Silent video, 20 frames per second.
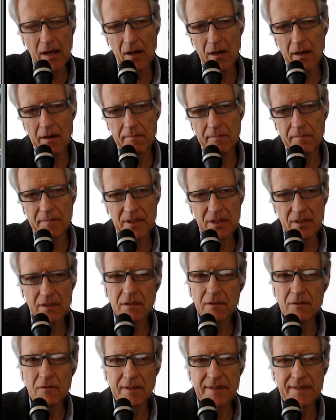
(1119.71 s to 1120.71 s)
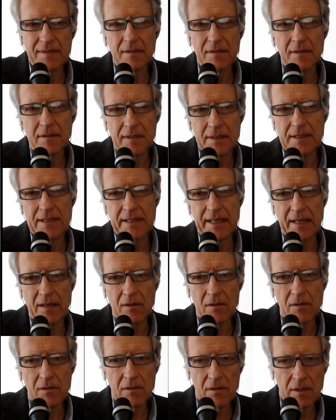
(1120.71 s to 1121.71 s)
to
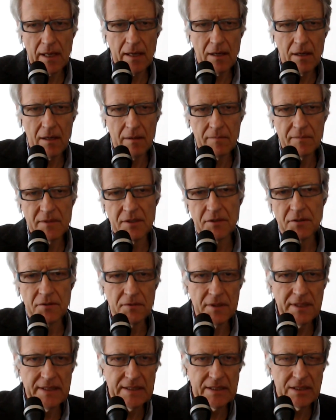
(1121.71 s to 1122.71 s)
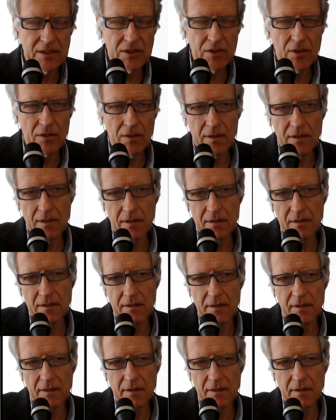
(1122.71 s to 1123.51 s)
KwaZulu-Natal to restock